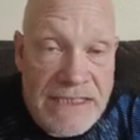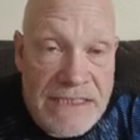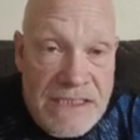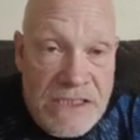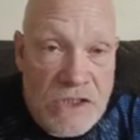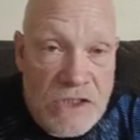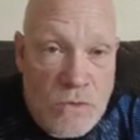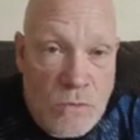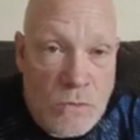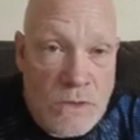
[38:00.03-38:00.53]

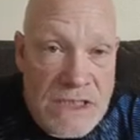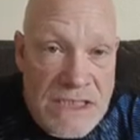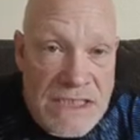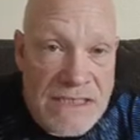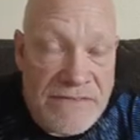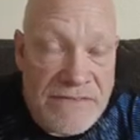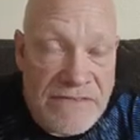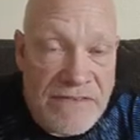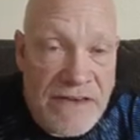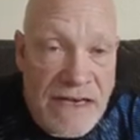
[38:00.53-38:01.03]

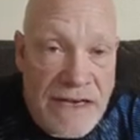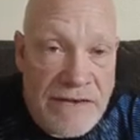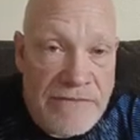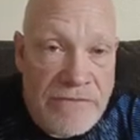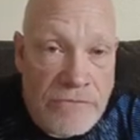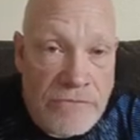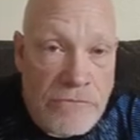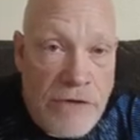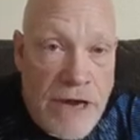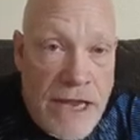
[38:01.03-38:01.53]
25
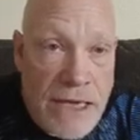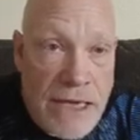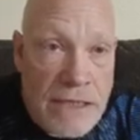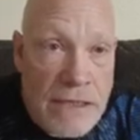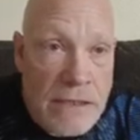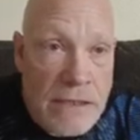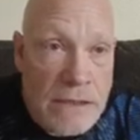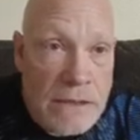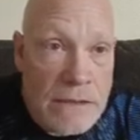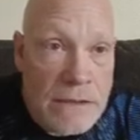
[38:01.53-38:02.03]
red.
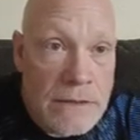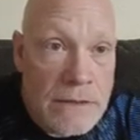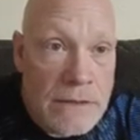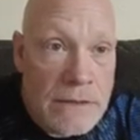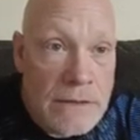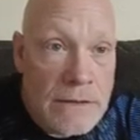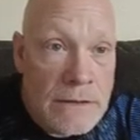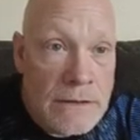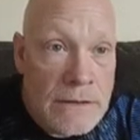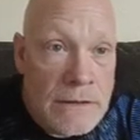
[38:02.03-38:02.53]

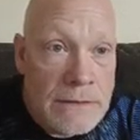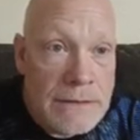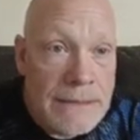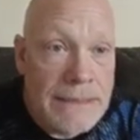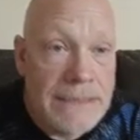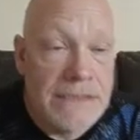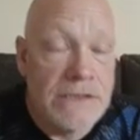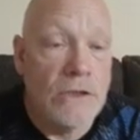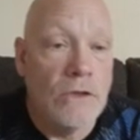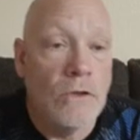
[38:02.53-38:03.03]
That's a
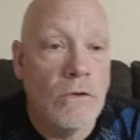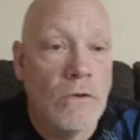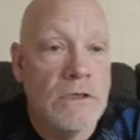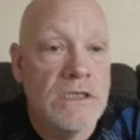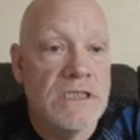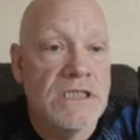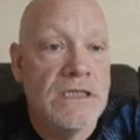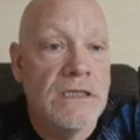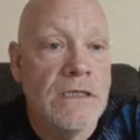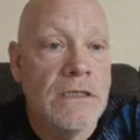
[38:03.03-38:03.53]
loss
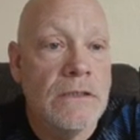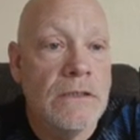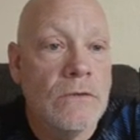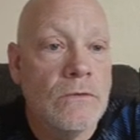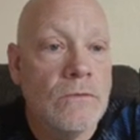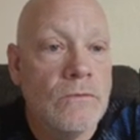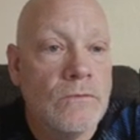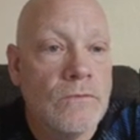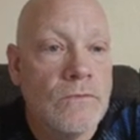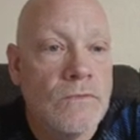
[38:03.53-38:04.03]
though.
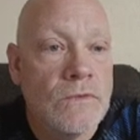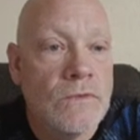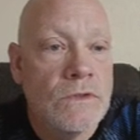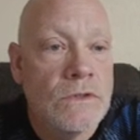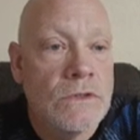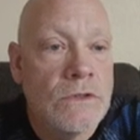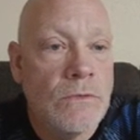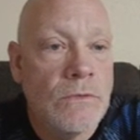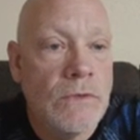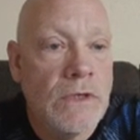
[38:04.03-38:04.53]
So
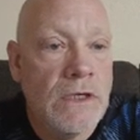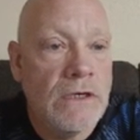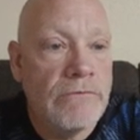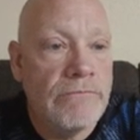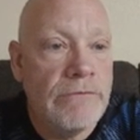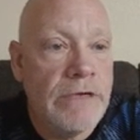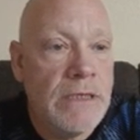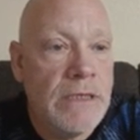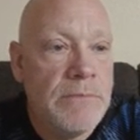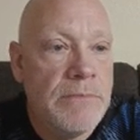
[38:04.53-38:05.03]
we're going to
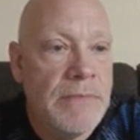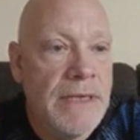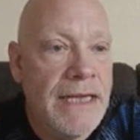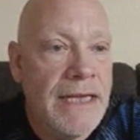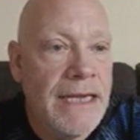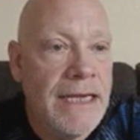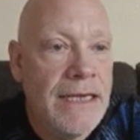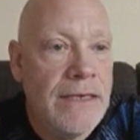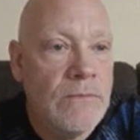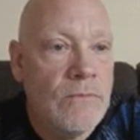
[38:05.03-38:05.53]
rebet,
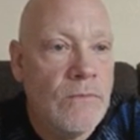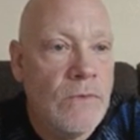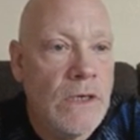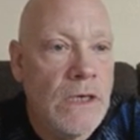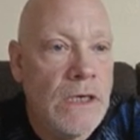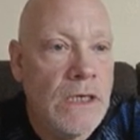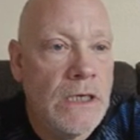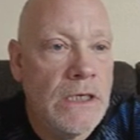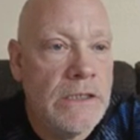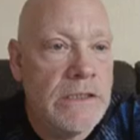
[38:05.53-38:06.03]
we're going to
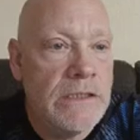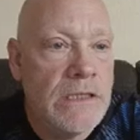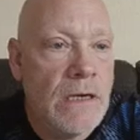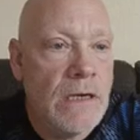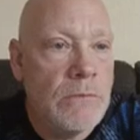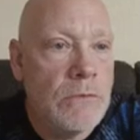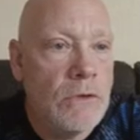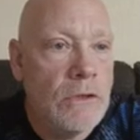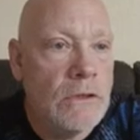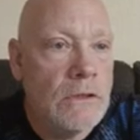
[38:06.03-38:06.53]

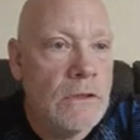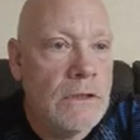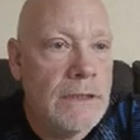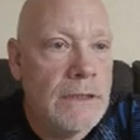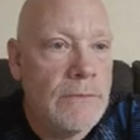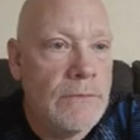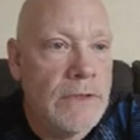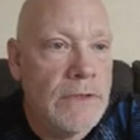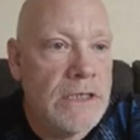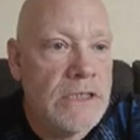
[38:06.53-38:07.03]
double, and we're
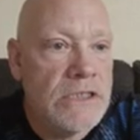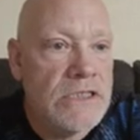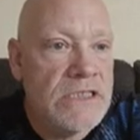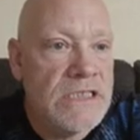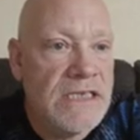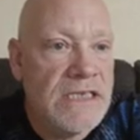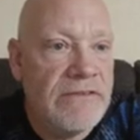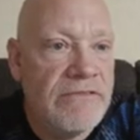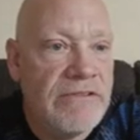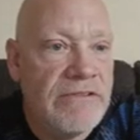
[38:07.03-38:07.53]
going to see if
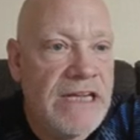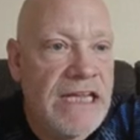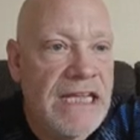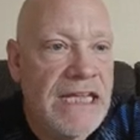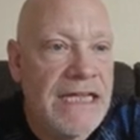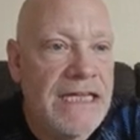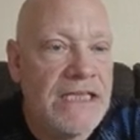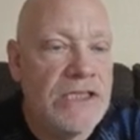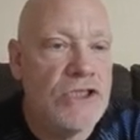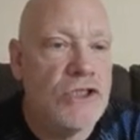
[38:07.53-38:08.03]
we can get
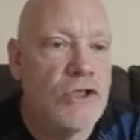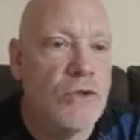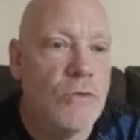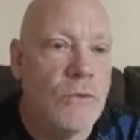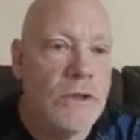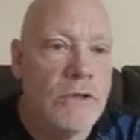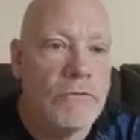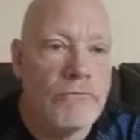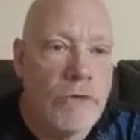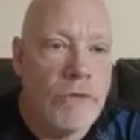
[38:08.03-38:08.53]
2 in a
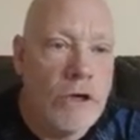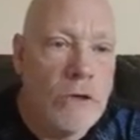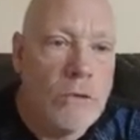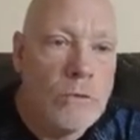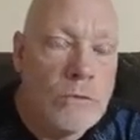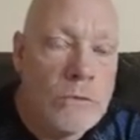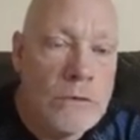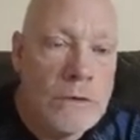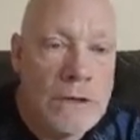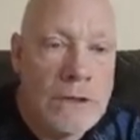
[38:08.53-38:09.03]
row.
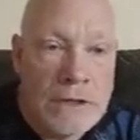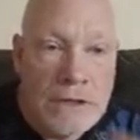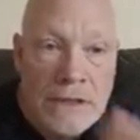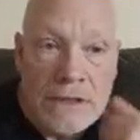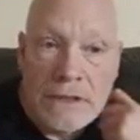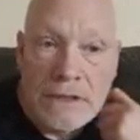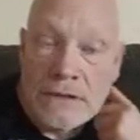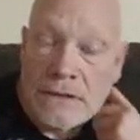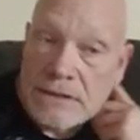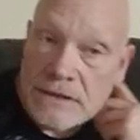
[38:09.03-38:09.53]

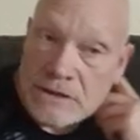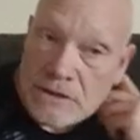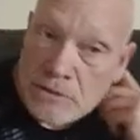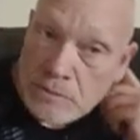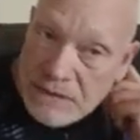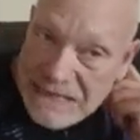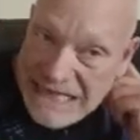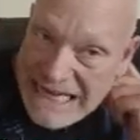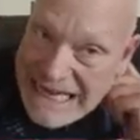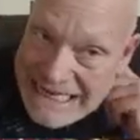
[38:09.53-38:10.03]
This will be
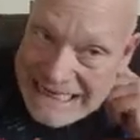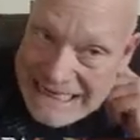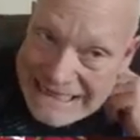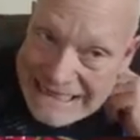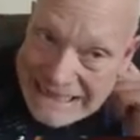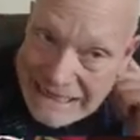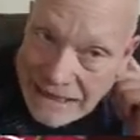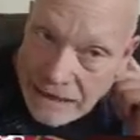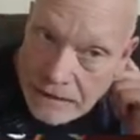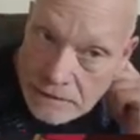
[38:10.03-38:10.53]

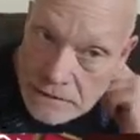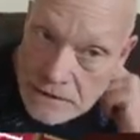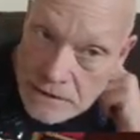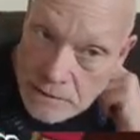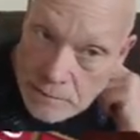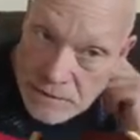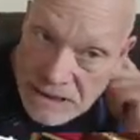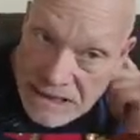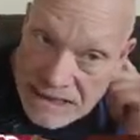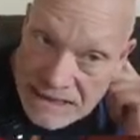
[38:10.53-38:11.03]
$80 a
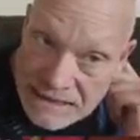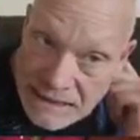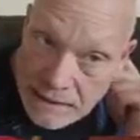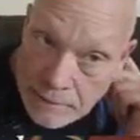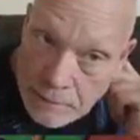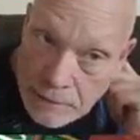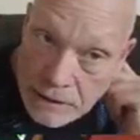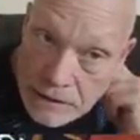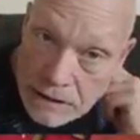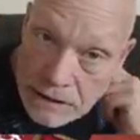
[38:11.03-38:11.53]
piece, I
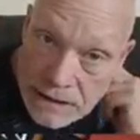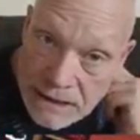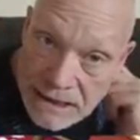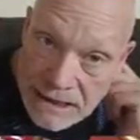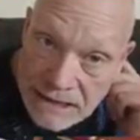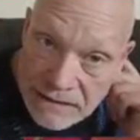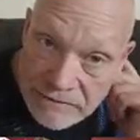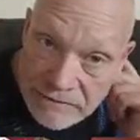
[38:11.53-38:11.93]
believe.